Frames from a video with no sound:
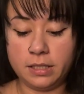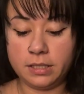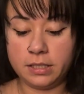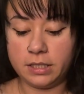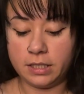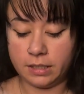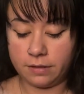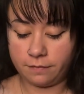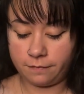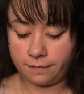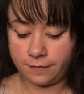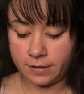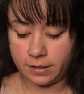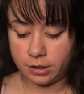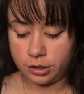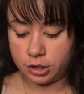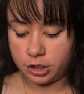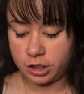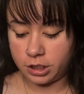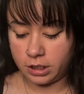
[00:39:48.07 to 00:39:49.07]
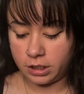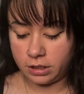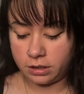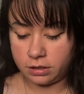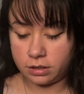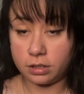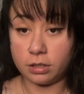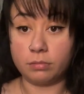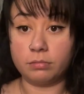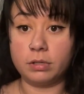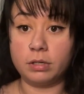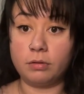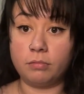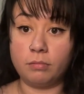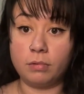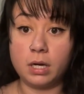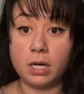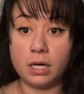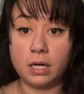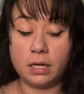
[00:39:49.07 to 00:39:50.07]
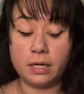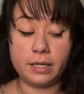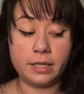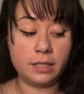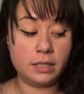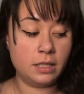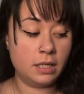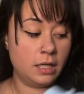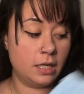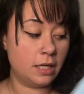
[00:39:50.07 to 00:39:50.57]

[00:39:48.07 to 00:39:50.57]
Didn't finish it. Don't know why.